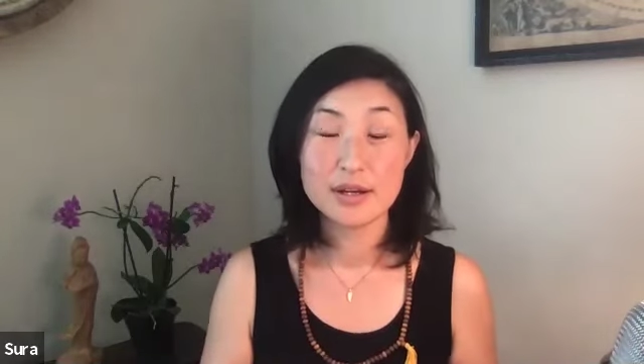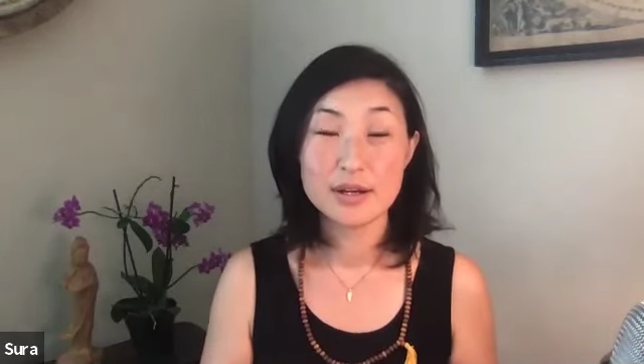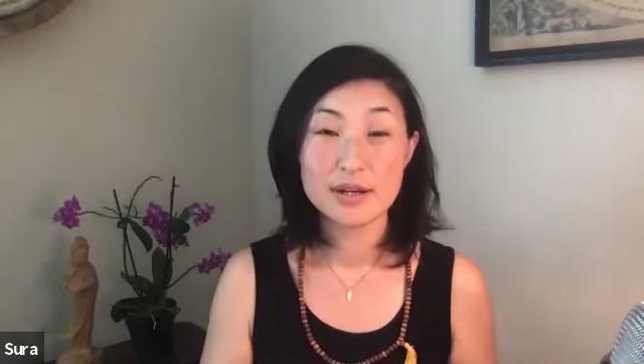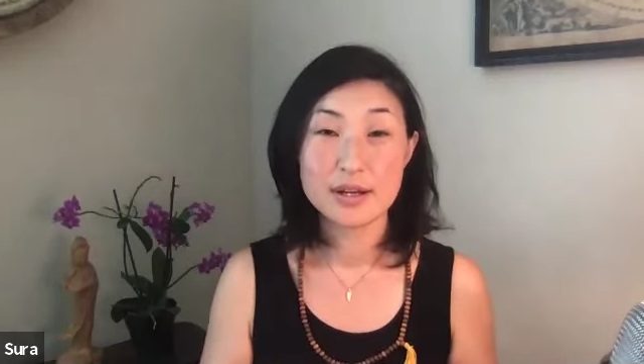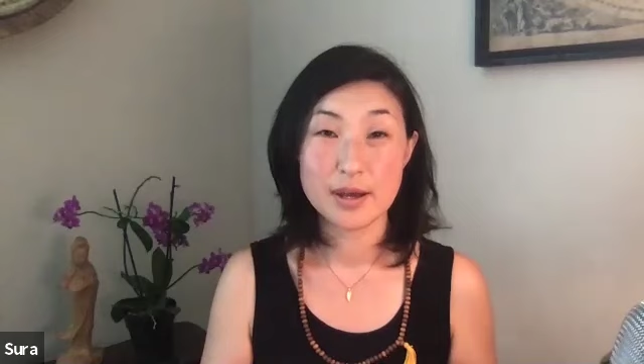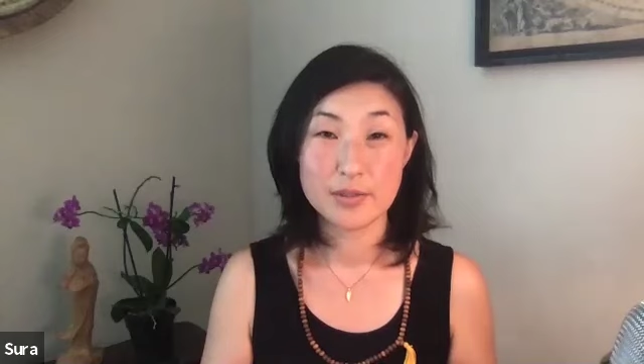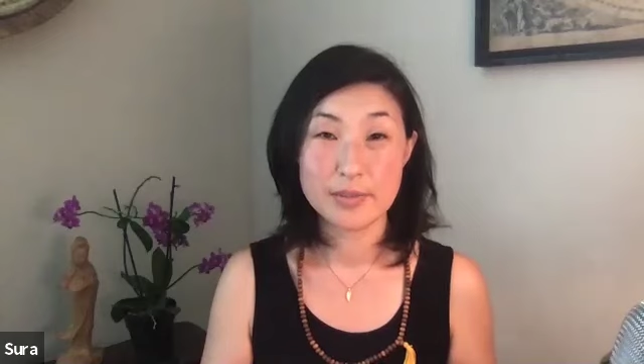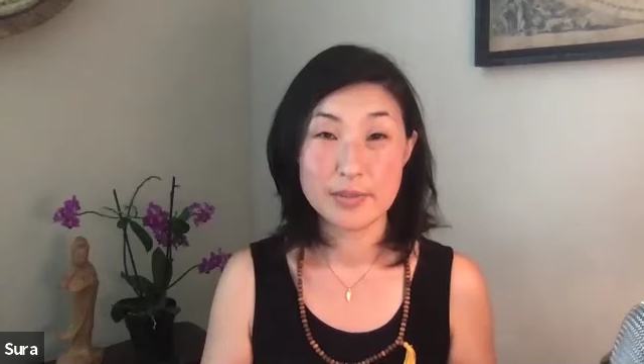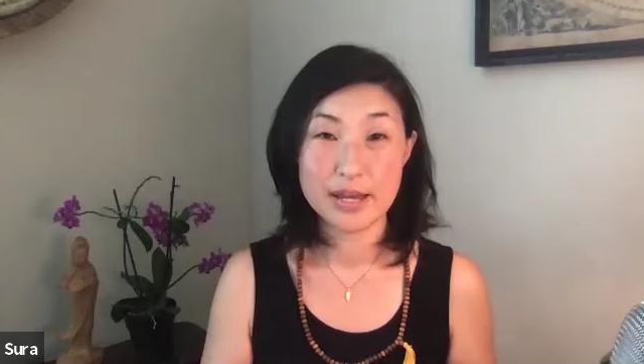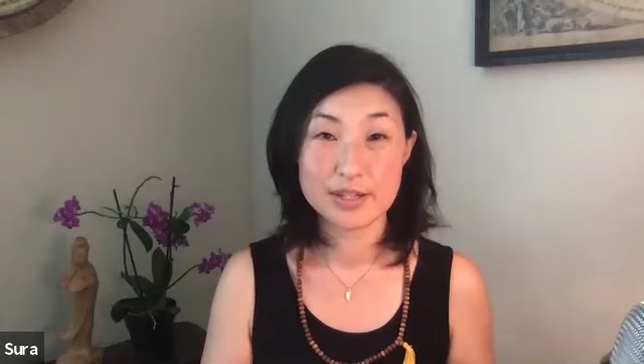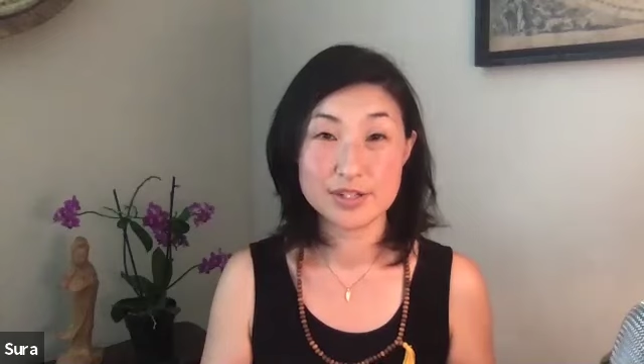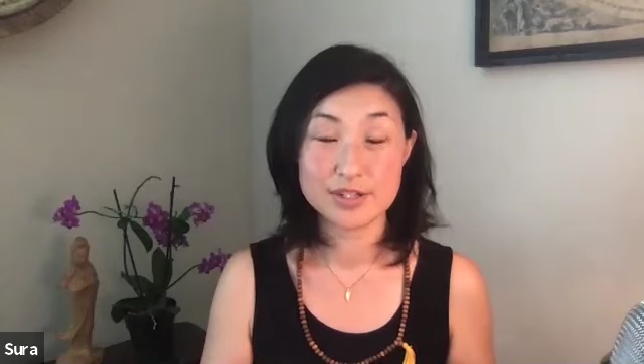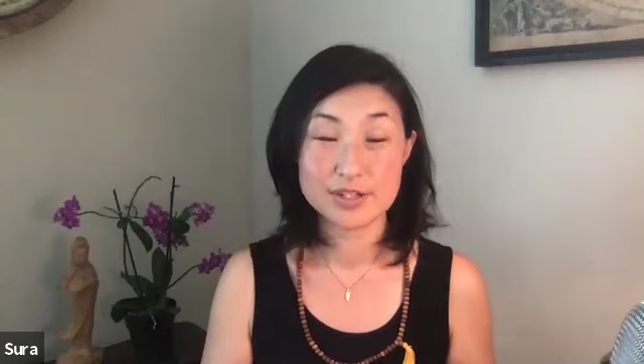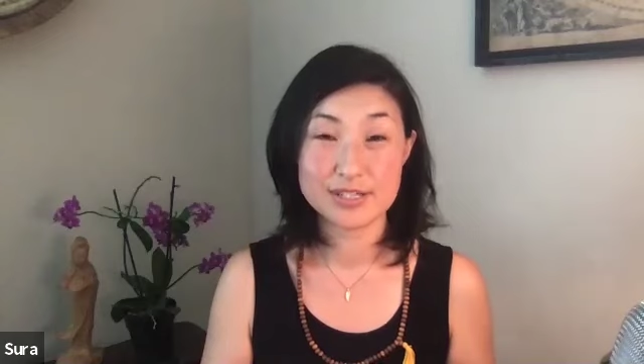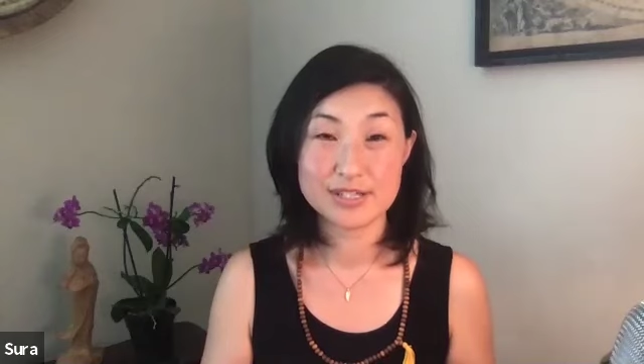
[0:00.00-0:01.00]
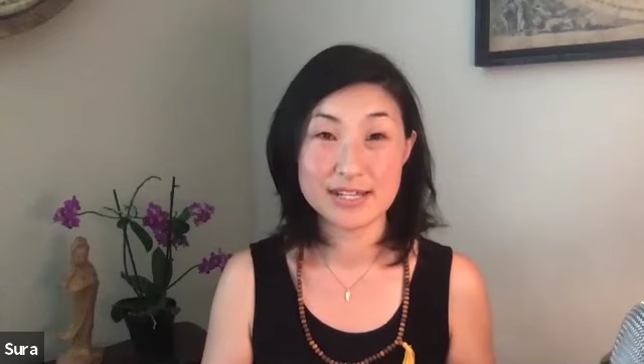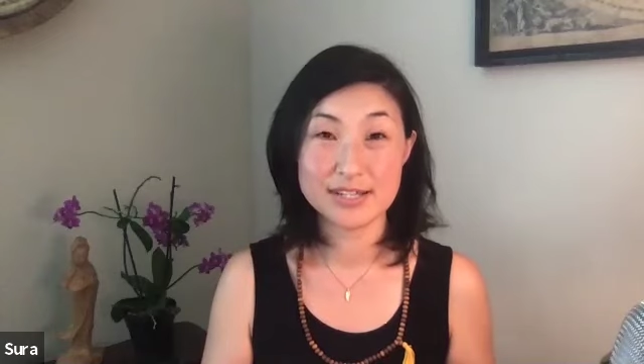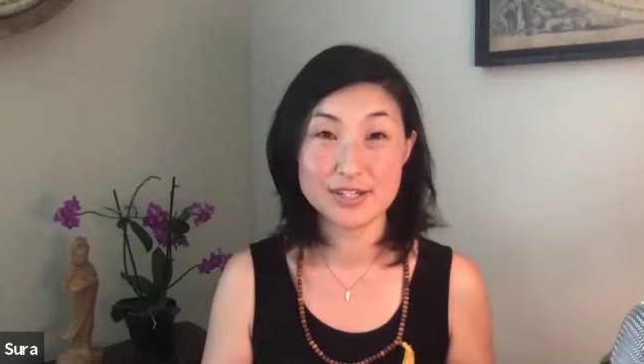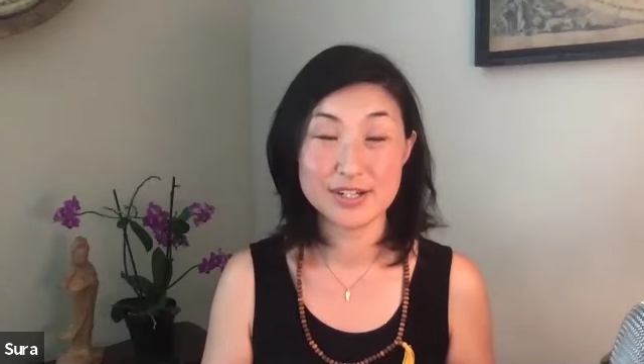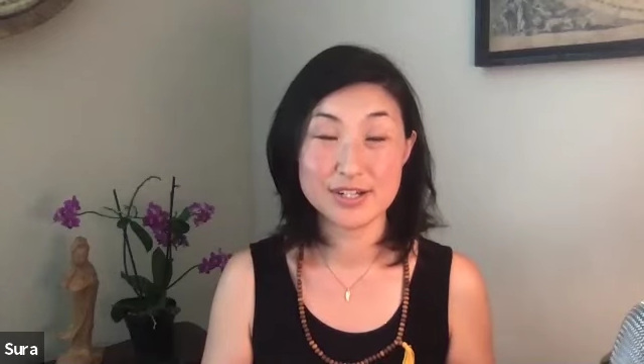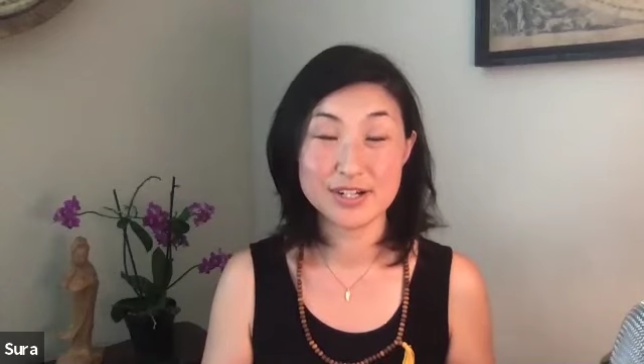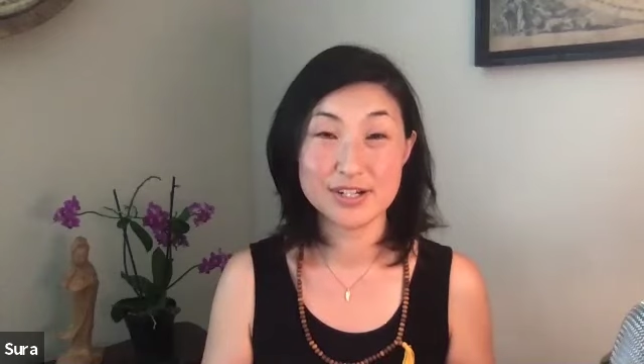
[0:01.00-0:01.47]
come back to your
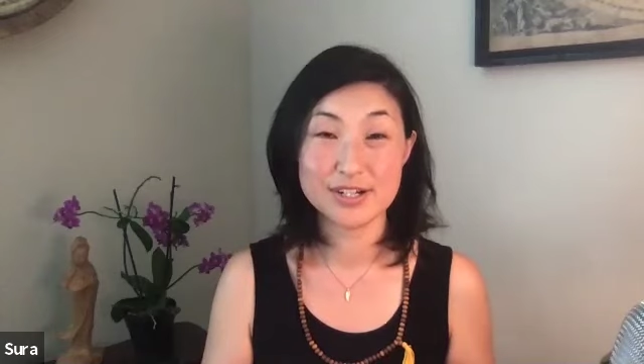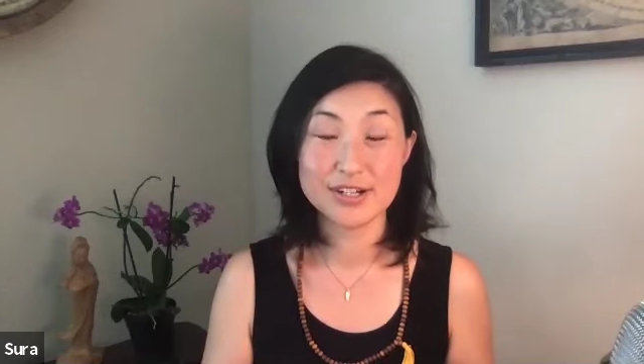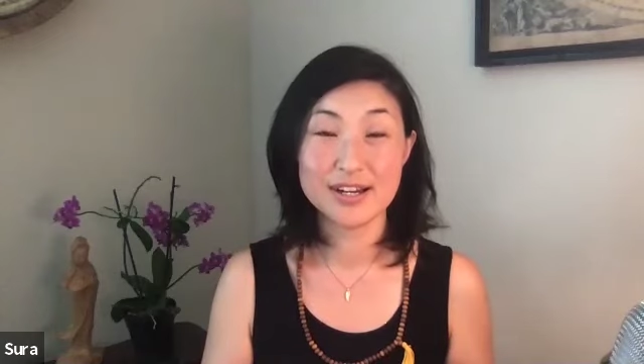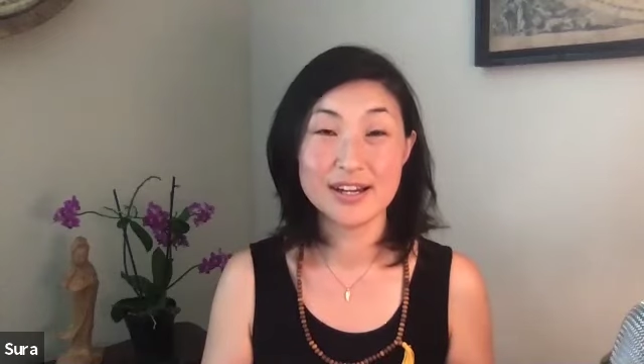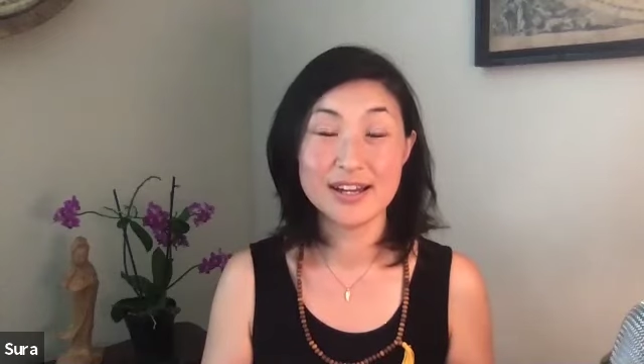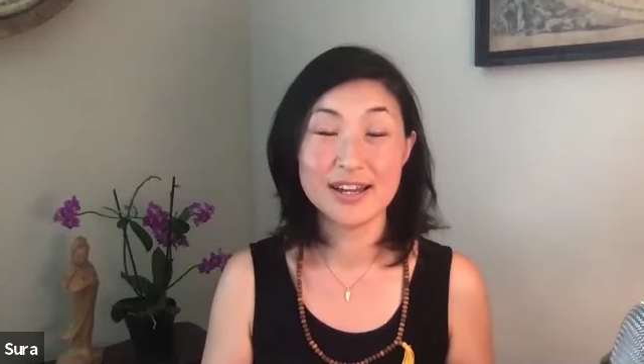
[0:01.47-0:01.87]
center,